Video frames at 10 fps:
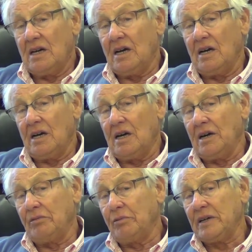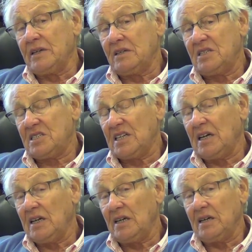I, I went
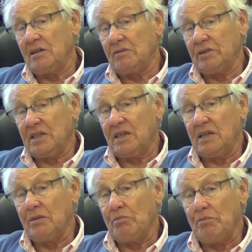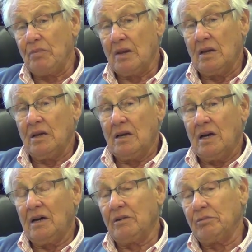sailing with him.
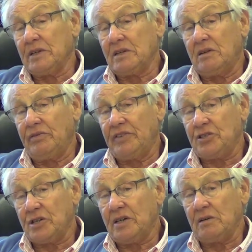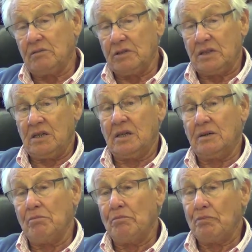I went fishing with
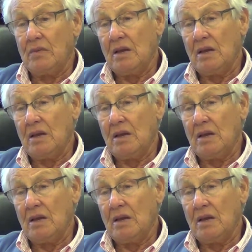him.